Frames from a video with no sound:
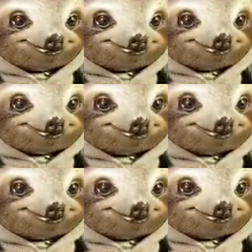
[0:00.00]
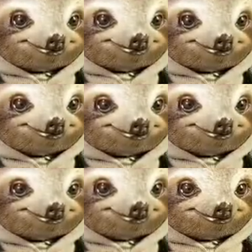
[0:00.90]

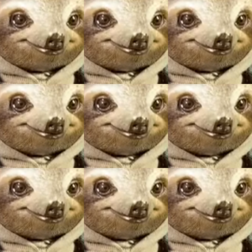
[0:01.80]
No one is speaking in this clip.